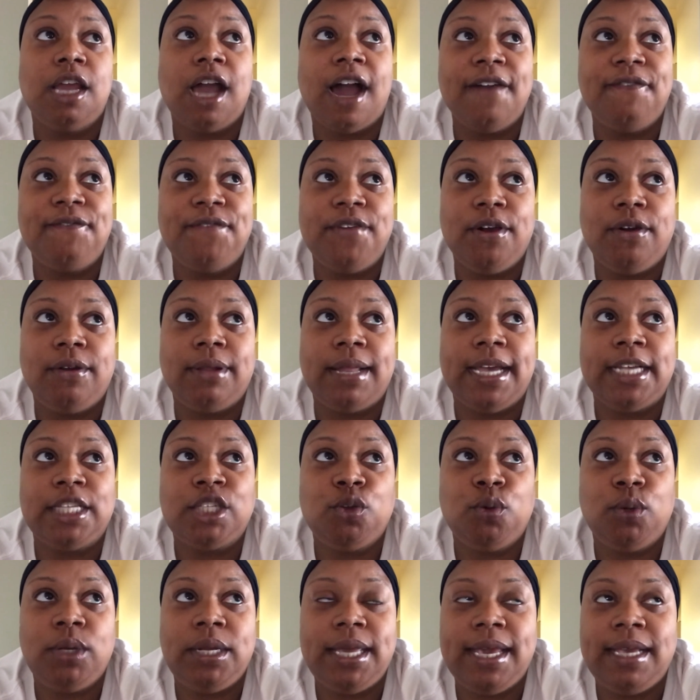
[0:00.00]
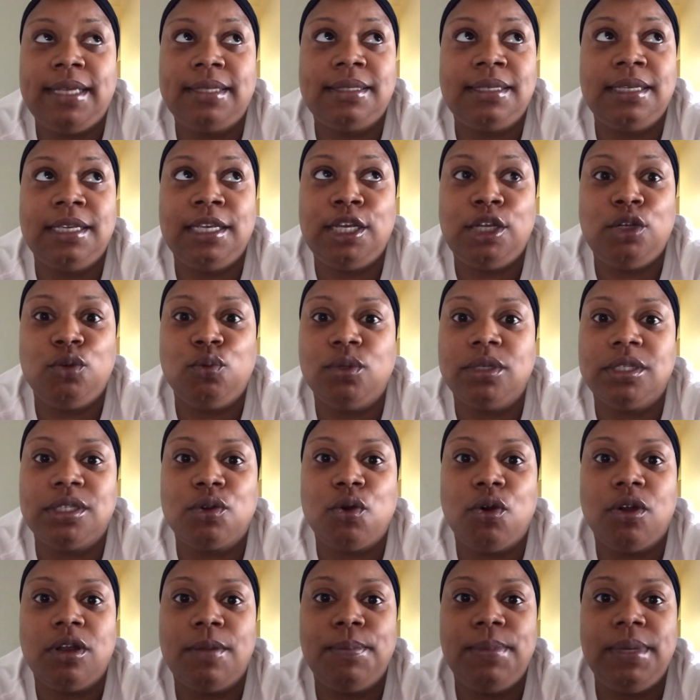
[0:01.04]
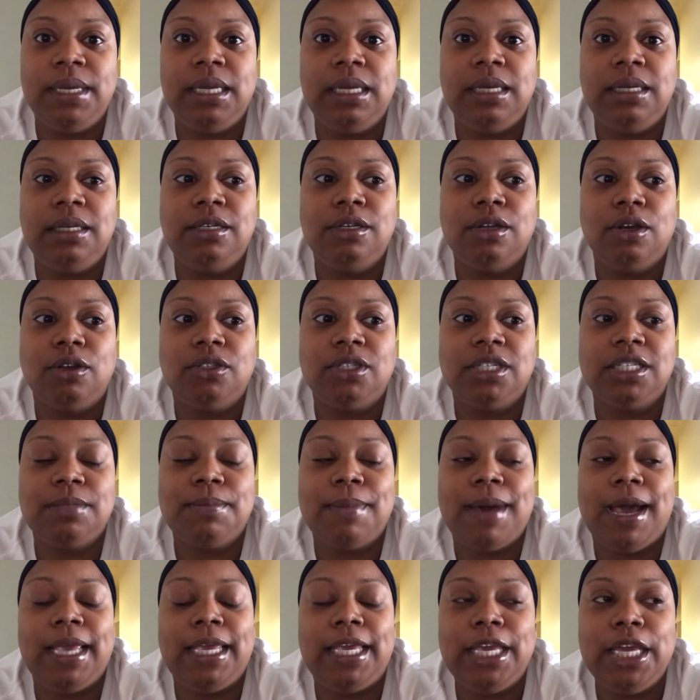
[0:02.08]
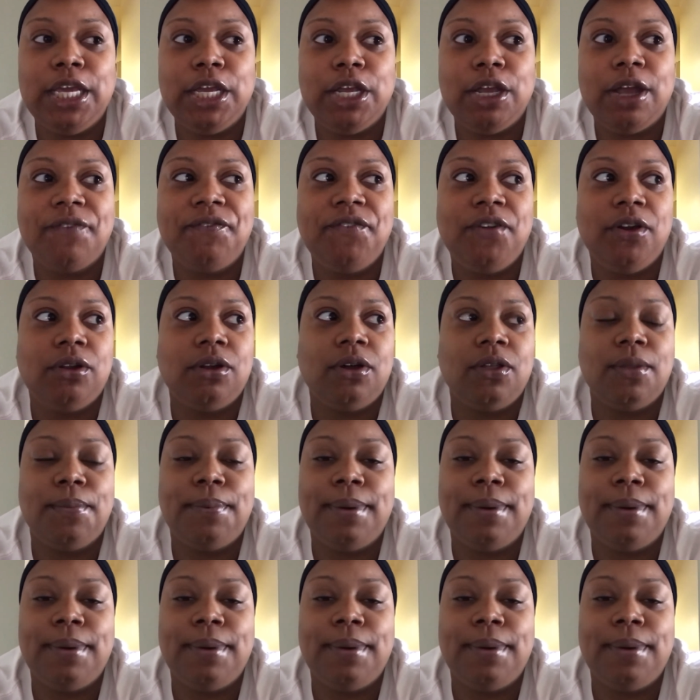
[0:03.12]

I felt like 2018 was going to be, you know, just my year. I felt all the